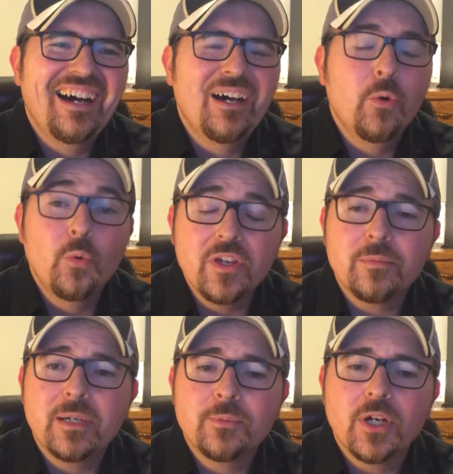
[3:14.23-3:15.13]
with
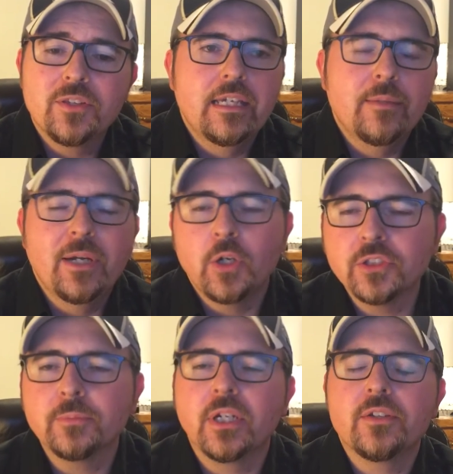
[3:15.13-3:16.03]
my brother. My
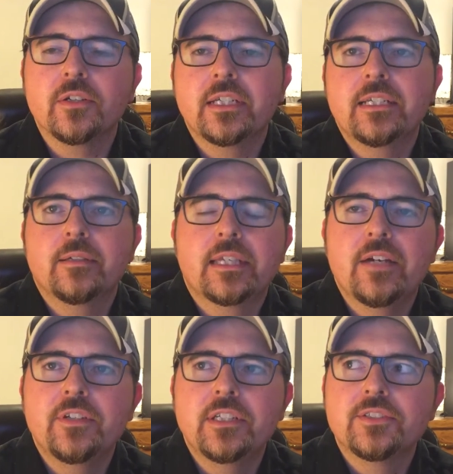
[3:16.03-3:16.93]
older brother,
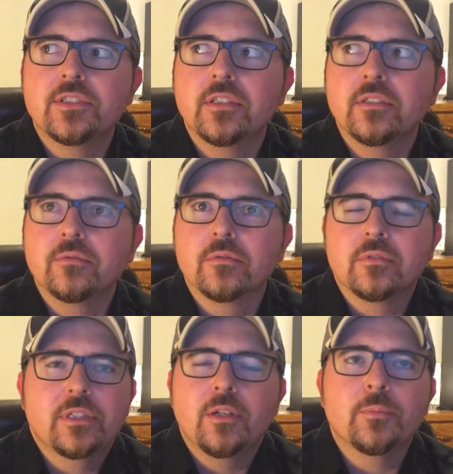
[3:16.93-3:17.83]
Kevin, is
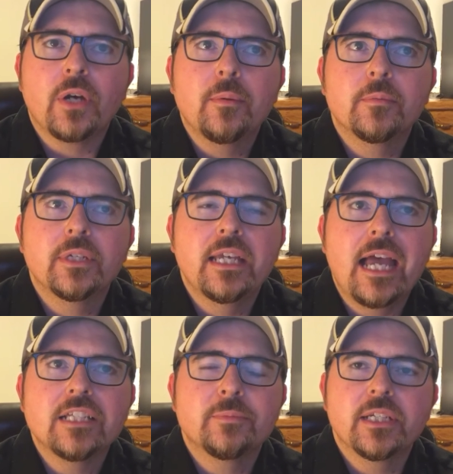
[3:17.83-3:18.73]
probably
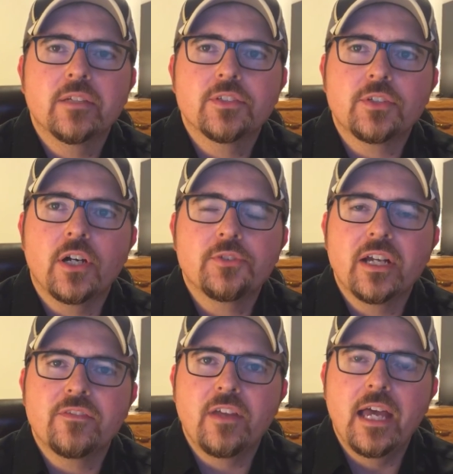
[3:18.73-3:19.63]
as big of a Star
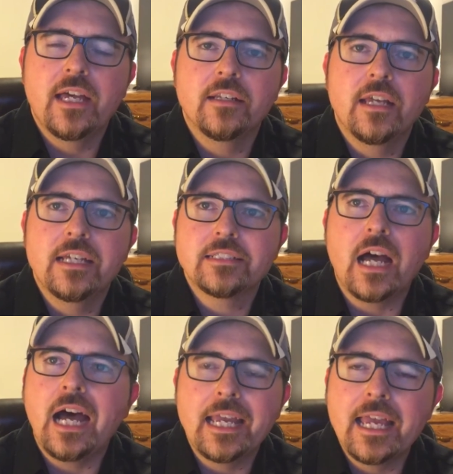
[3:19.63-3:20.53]
Trek fan as
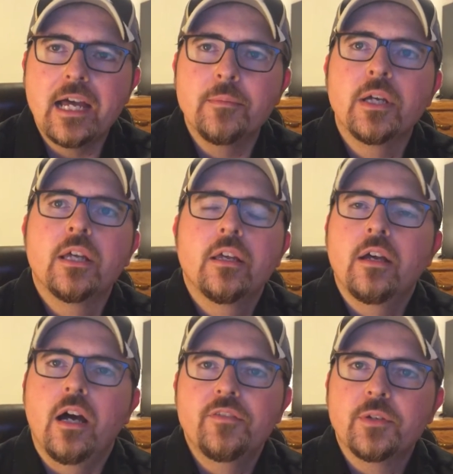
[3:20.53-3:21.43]
I am
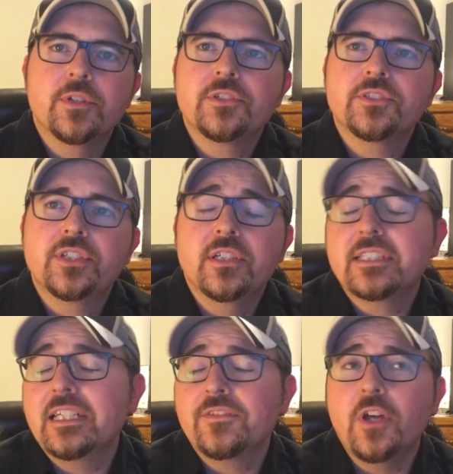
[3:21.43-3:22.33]
of the original series,
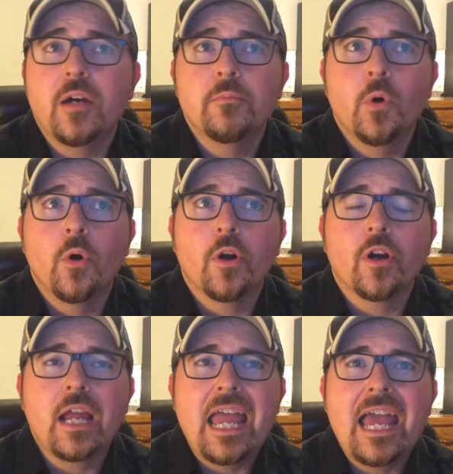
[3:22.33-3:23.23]
if not
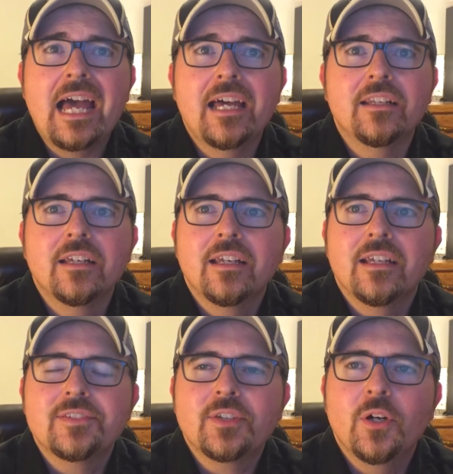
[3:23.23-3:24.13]
more. And
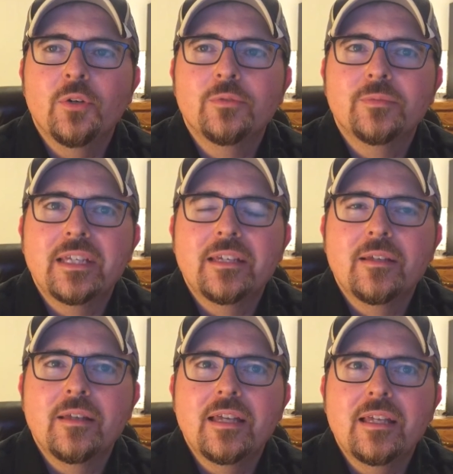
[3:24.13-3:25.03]
so
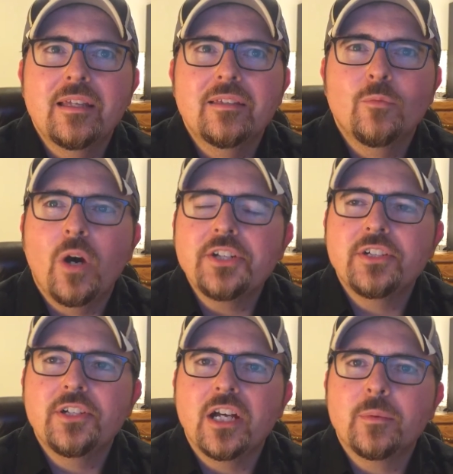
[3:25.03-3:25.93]
watching
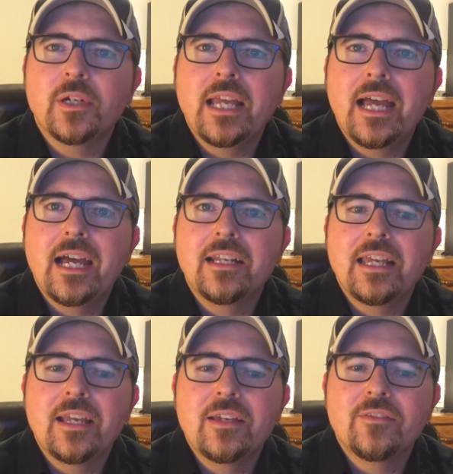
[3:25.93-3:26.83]
the documentary had
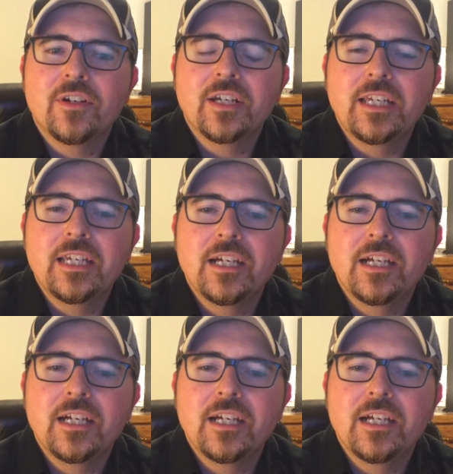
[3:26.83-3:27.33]
a very